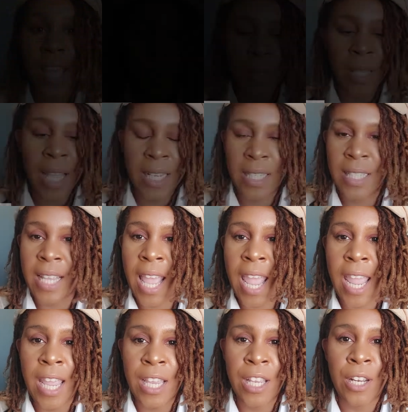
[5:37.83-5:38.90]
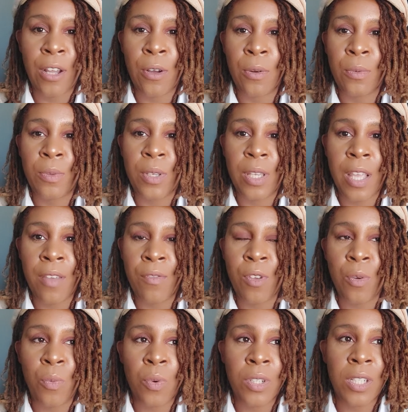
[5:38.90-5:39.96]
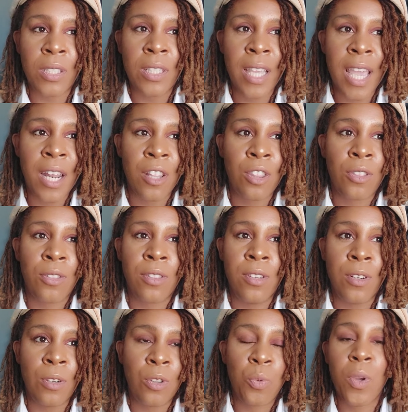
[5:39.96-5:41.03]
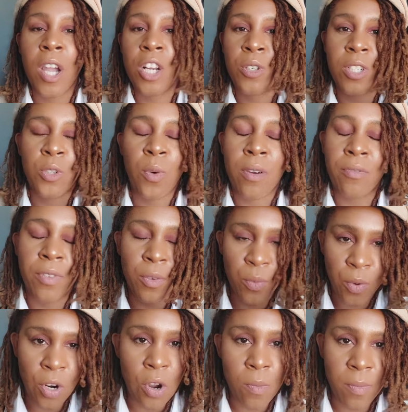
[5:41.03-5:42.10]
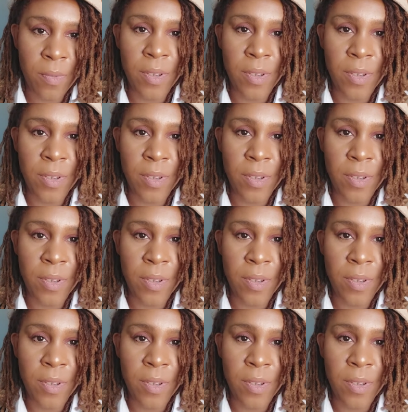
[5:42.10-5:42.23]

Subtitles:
But let's say, if you were to look at a, 300 square foot room,